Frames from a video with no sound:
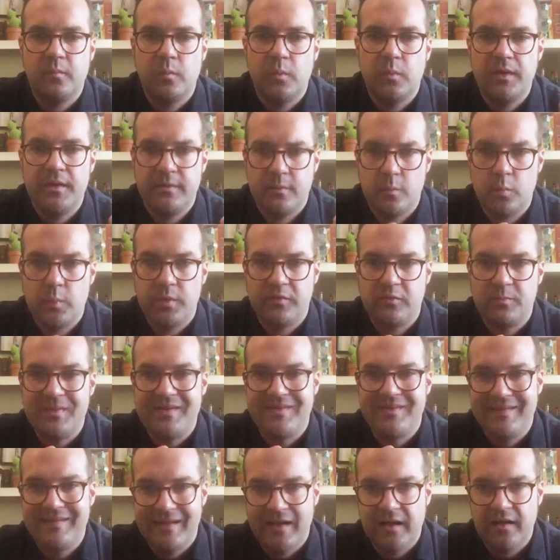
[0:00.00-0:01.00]
with, with
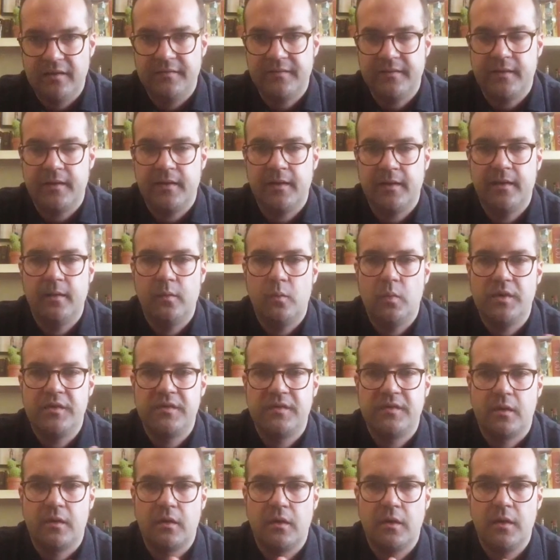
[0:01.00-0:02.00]
mistels, uh,
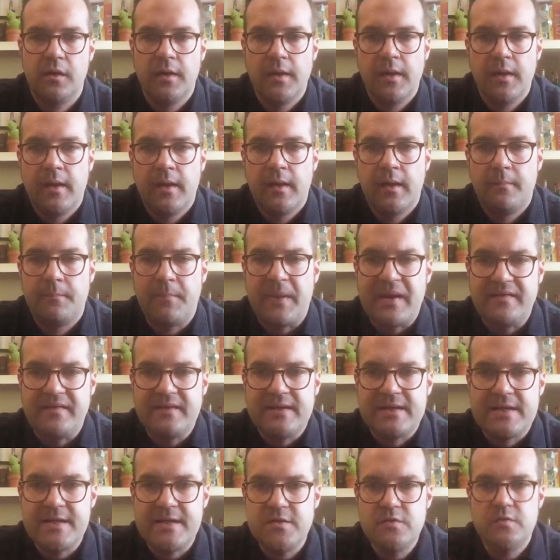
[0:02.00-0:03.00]
which are
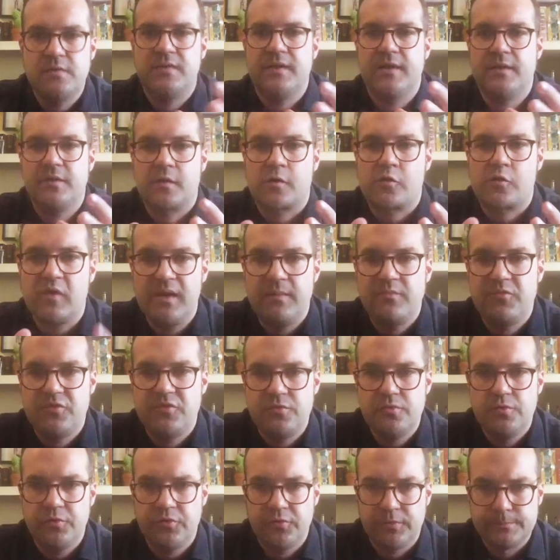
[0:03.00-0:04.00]
basically you take the grape
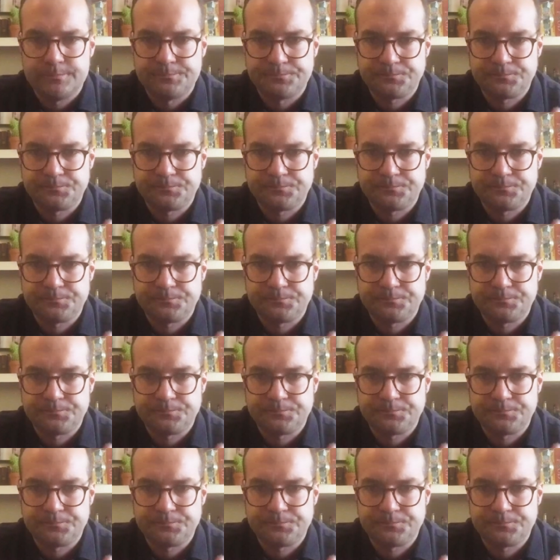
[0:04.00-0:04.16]
juice,